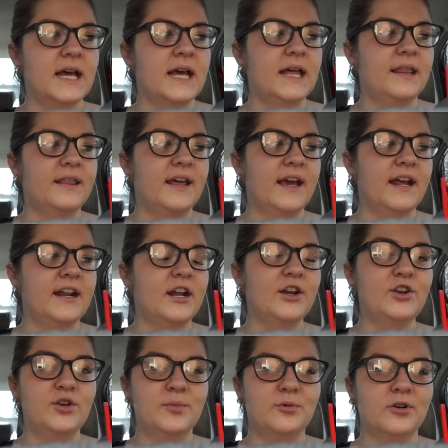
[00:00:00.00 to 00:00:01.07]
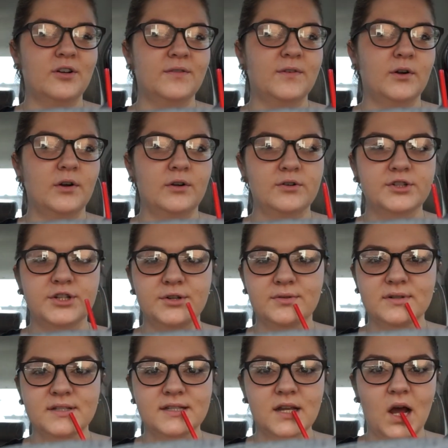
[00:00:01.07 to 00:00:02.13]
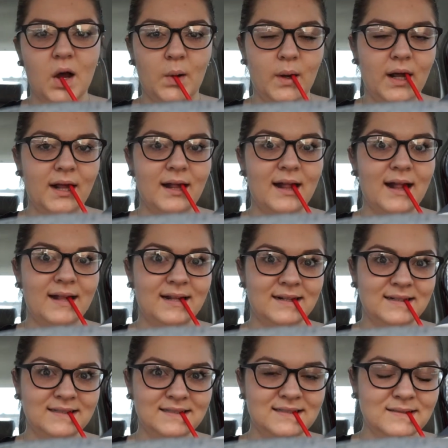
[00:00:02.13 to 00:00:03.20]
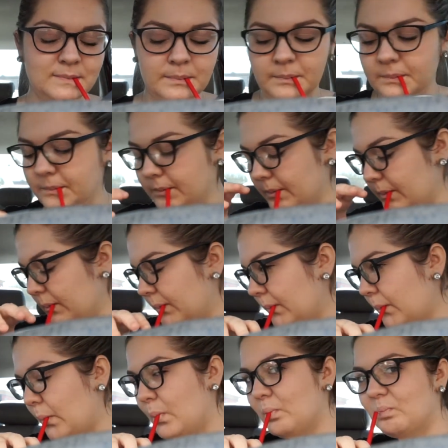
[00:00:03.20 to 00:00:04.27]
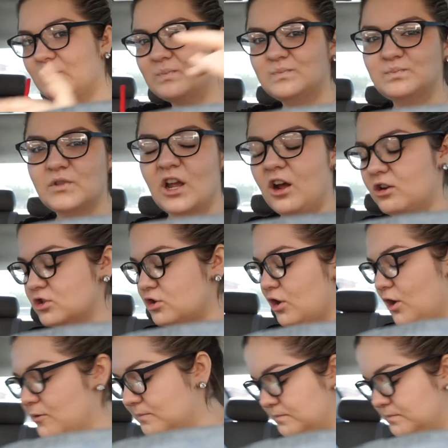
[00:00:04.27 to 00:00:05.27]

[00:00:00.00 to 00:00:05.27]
than a newborn photo shoot. So, mm, here, I'll show you.